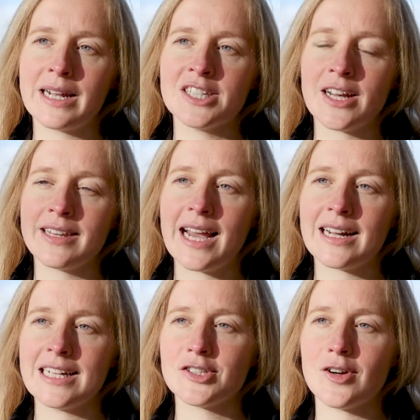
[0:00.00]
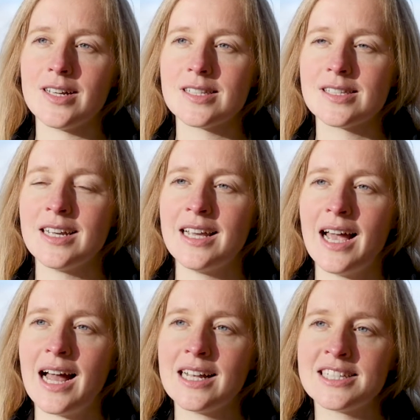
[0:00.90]
Manager at the Angling Trust.
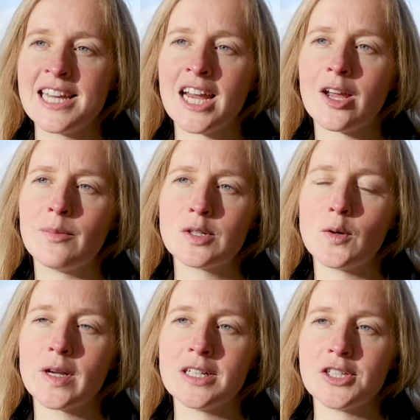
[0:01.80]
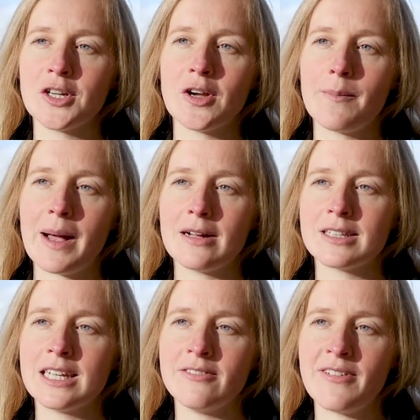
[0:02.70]
And today I'm going to be talking to you
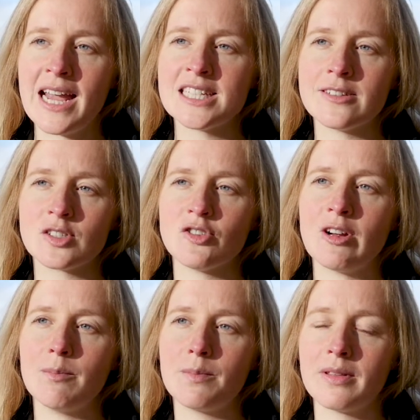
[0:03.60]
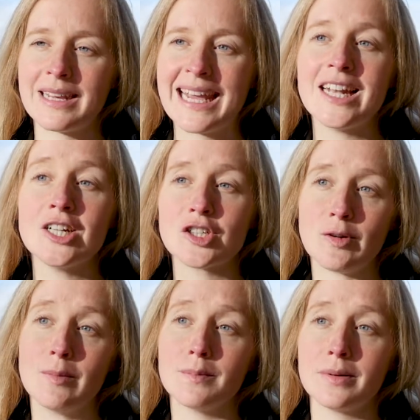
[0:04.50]
about the invasive shrimp, killer
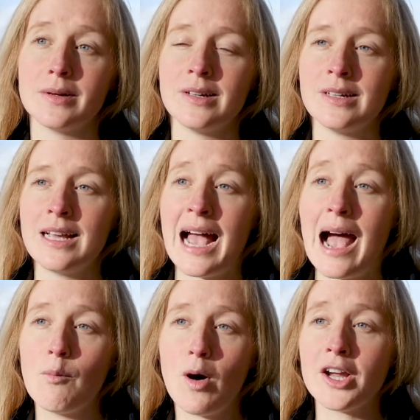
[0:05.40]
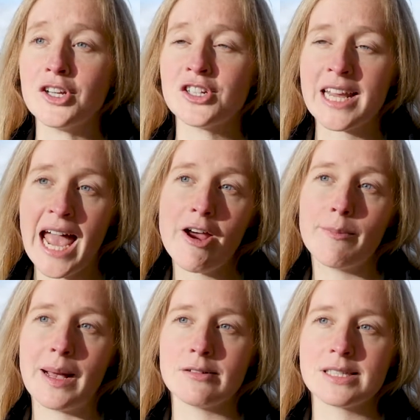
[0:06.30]
shrimp, and why you should care
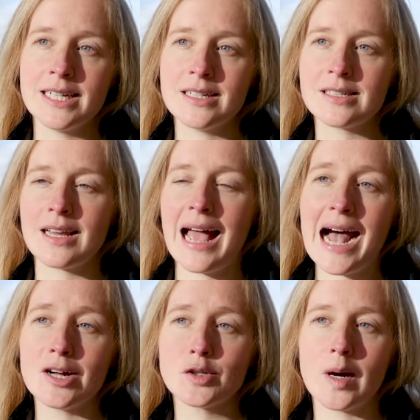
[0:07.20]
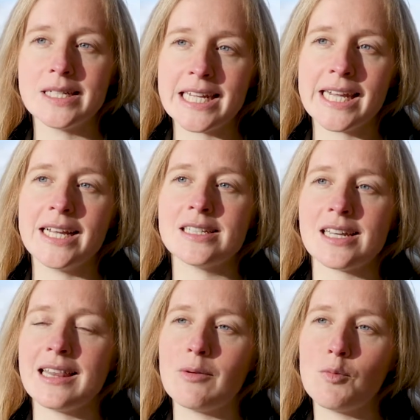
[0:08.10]
about it, how to ID it,
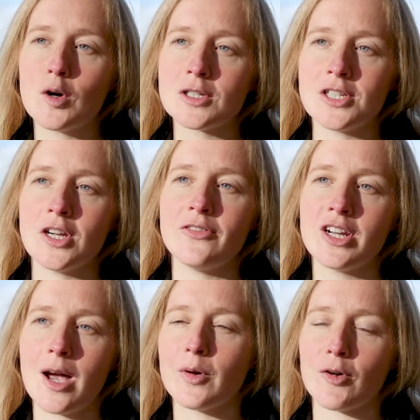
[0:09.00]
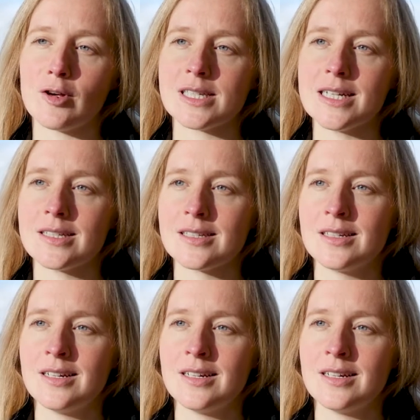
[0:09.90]
and then what to do if you come across it.